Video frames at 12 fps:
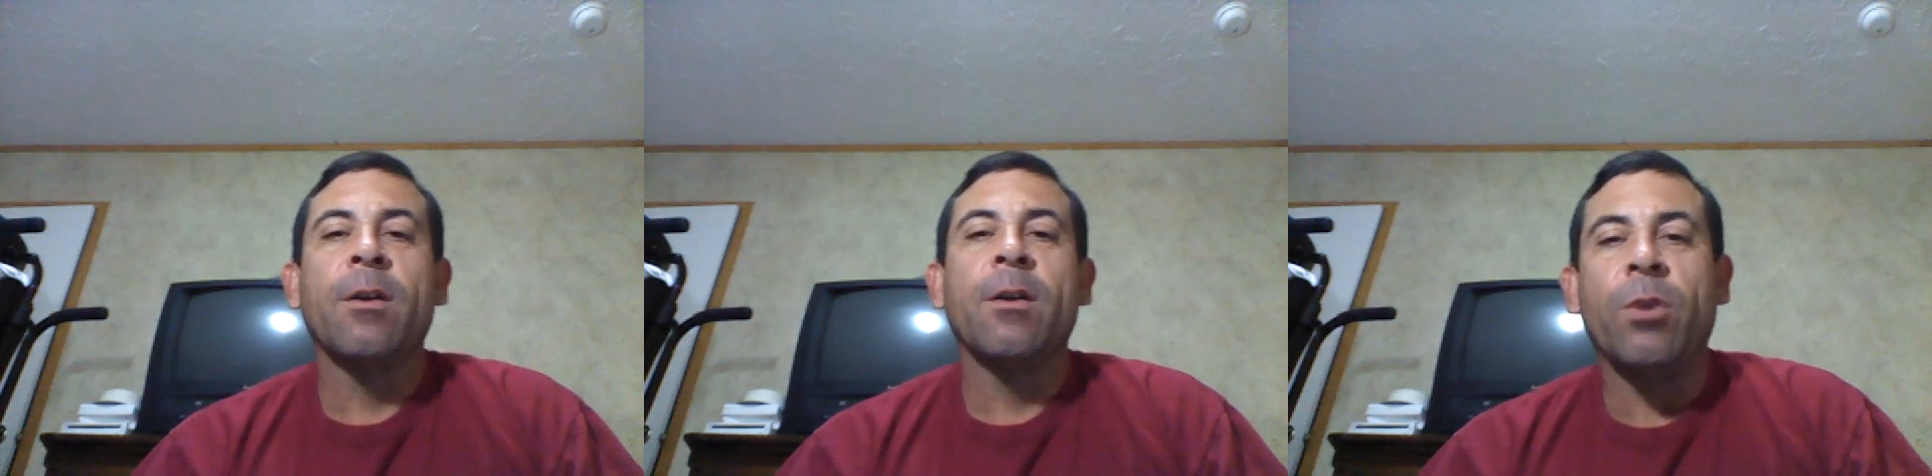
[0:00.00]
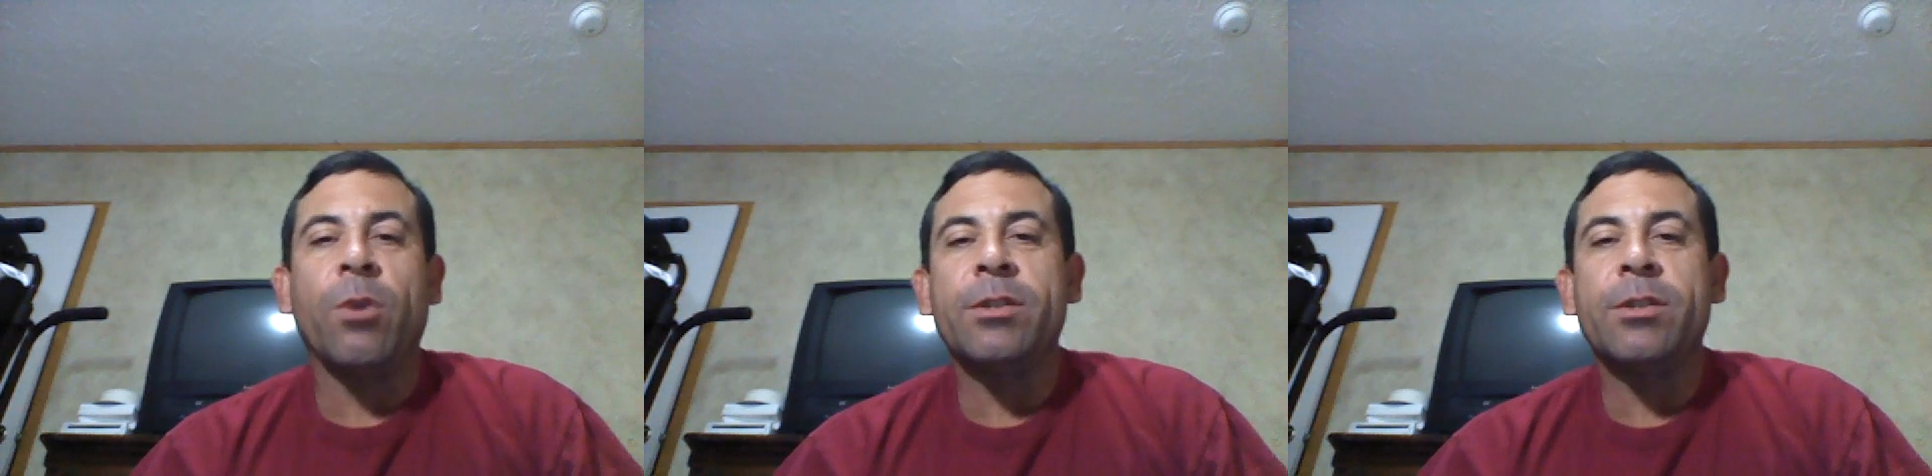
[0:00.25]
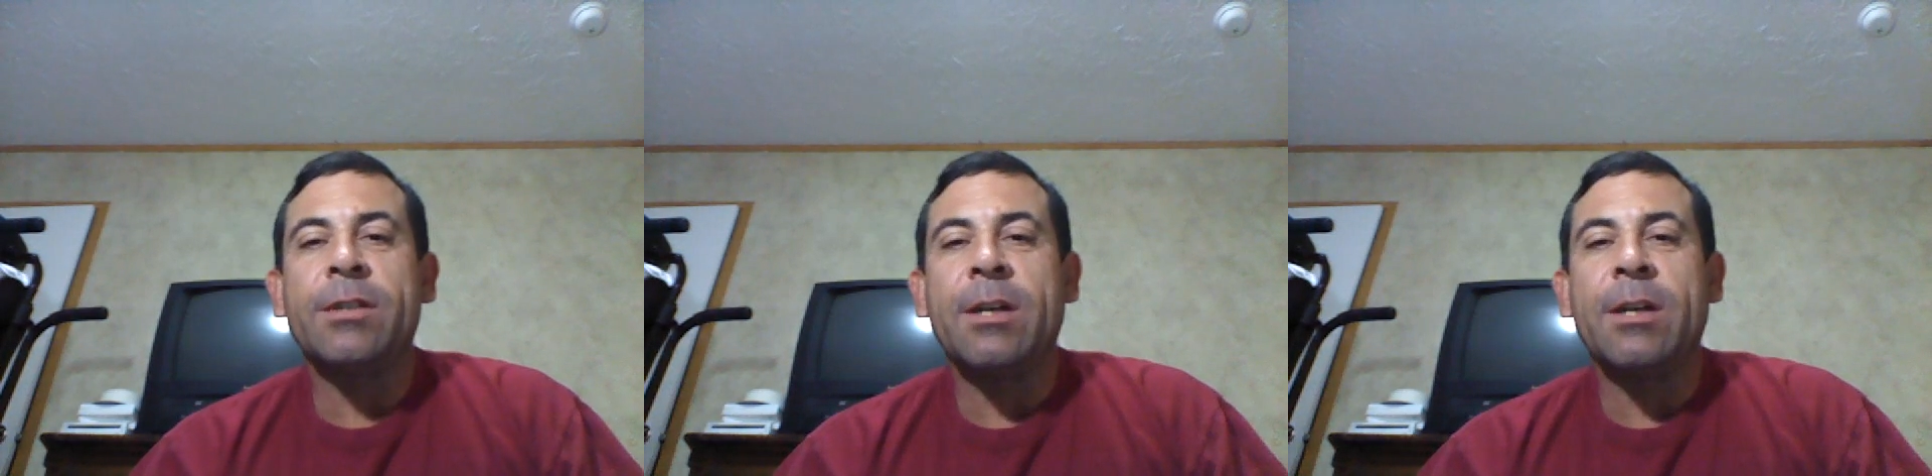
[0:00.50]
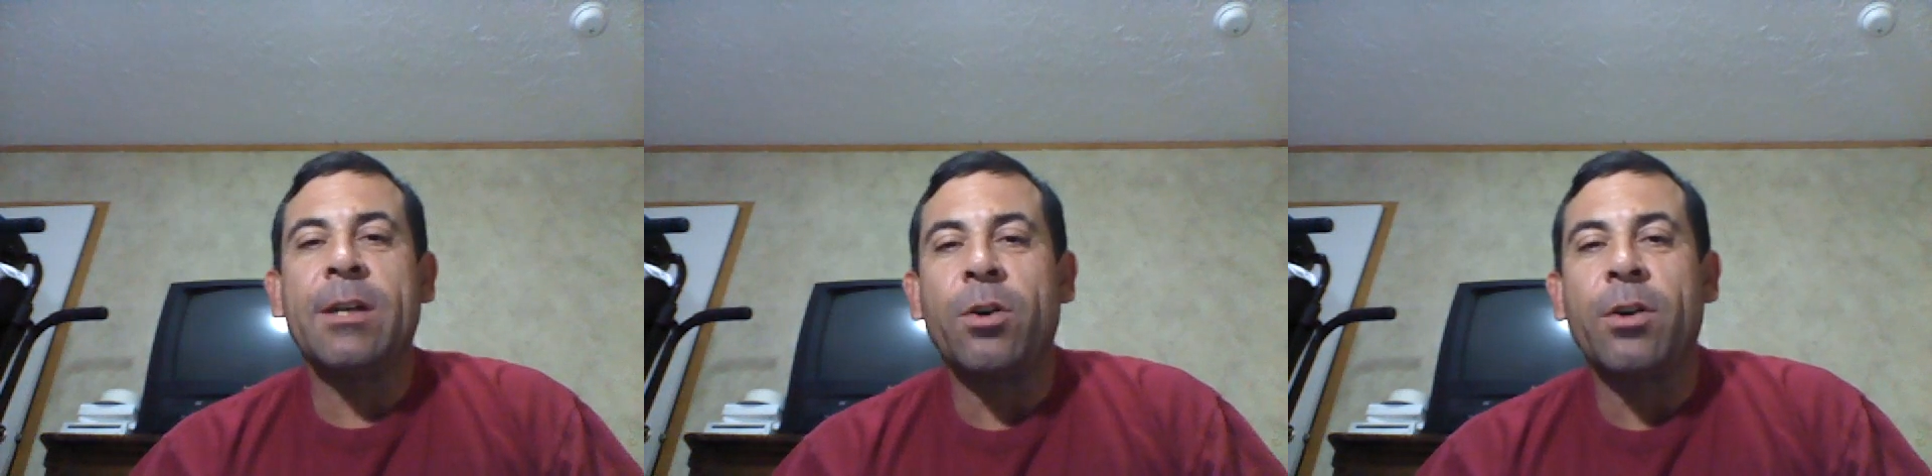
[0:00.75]
Watch as
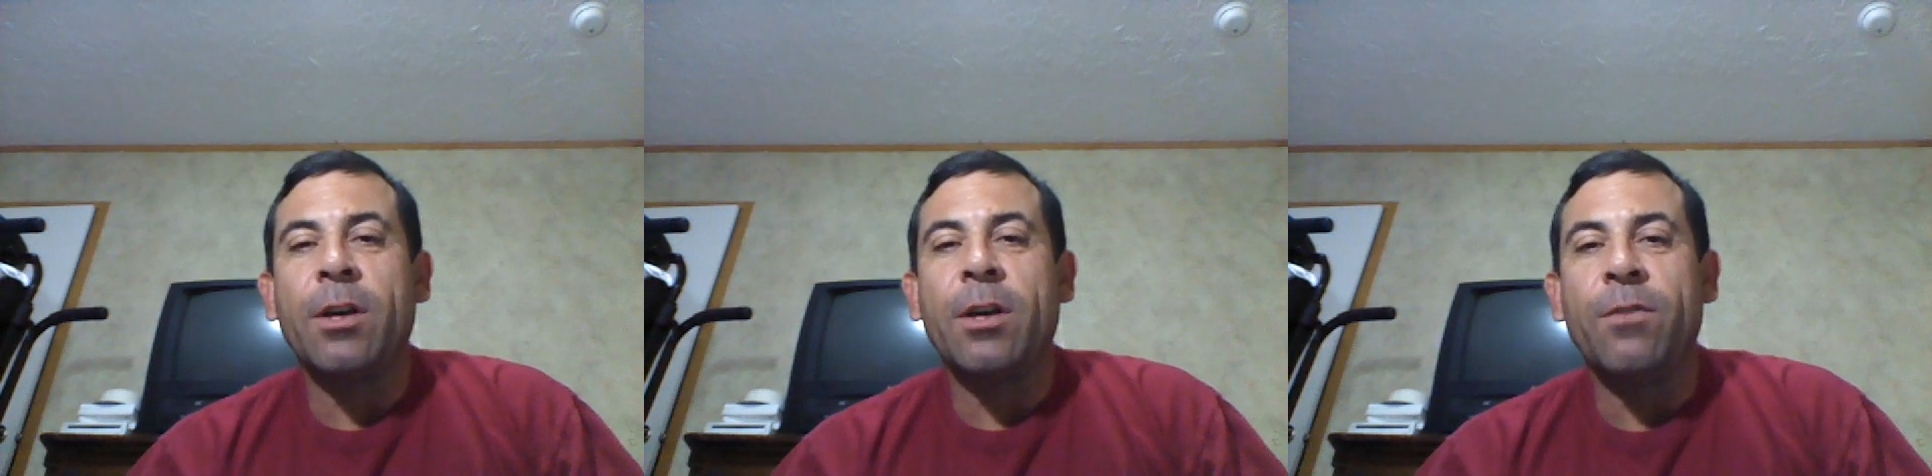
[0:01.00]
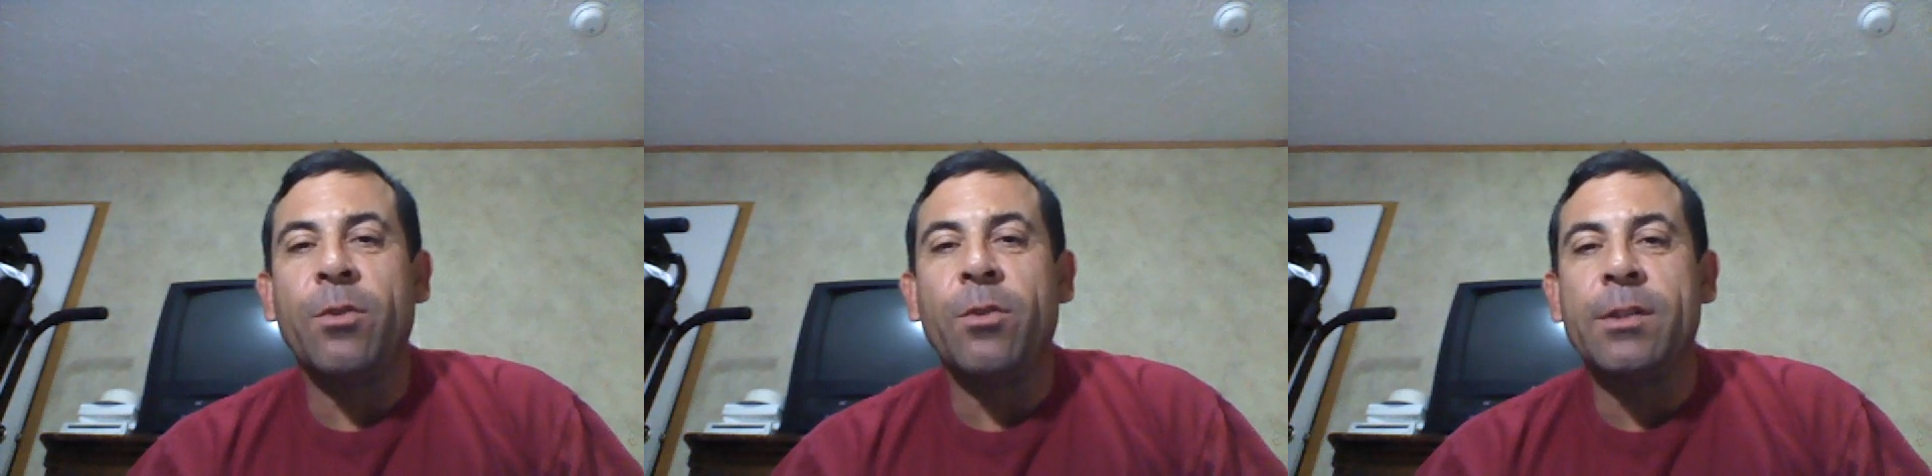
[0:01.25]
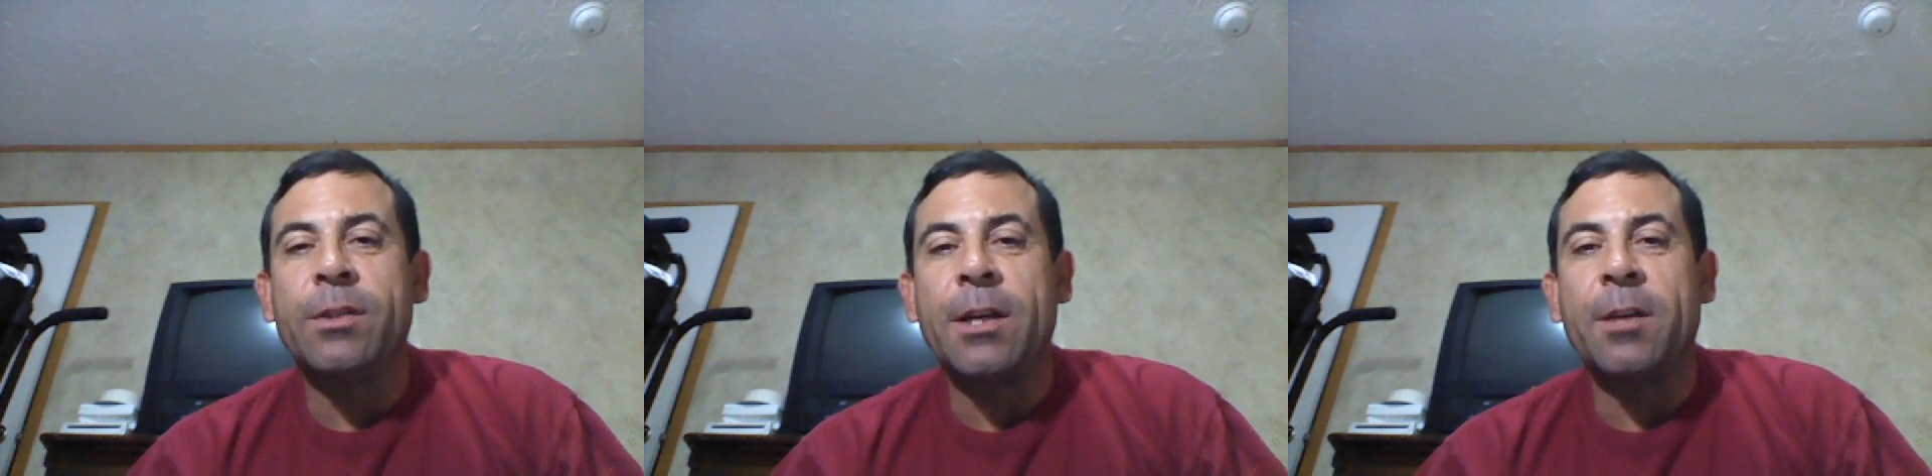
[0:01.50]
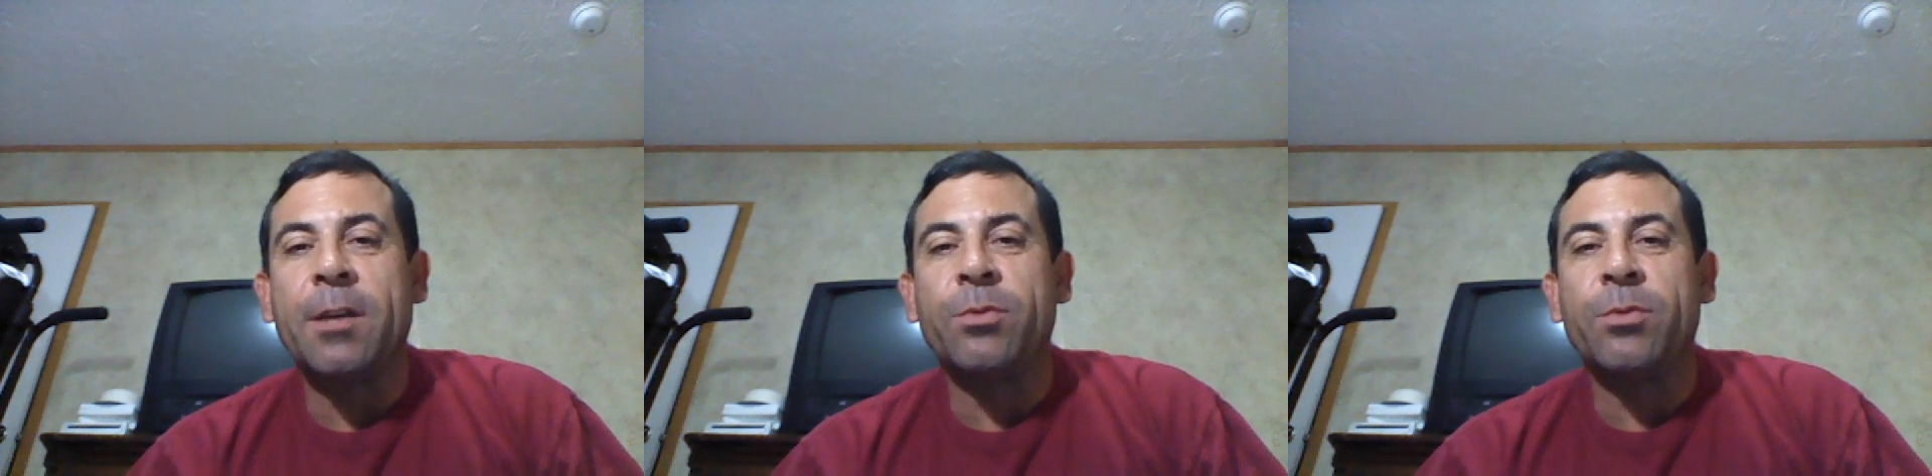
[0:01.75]
I work a few
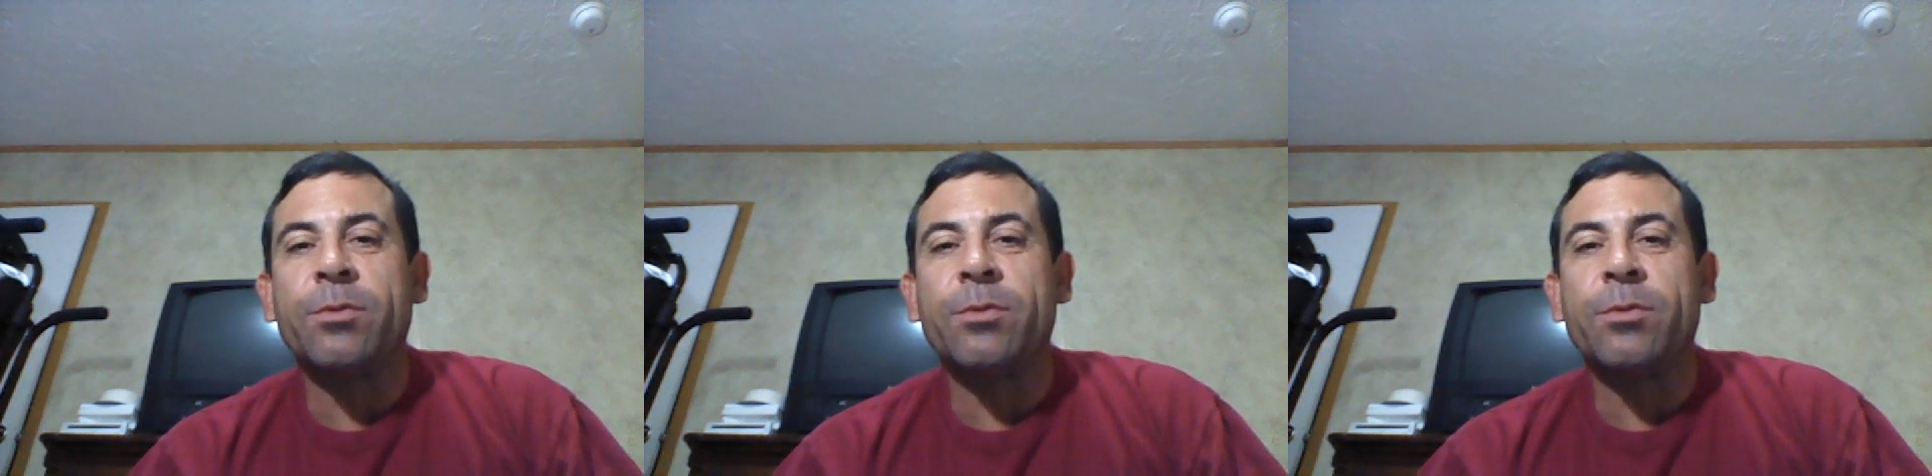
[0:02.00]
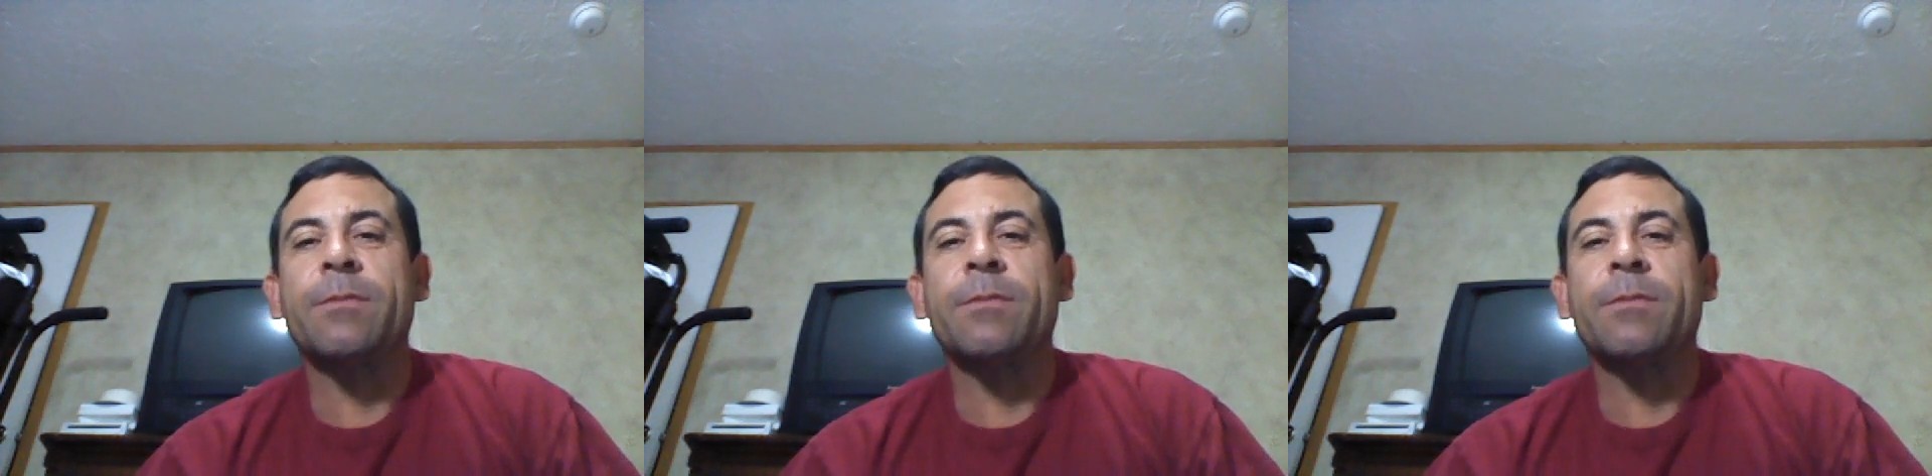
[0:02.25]
examples.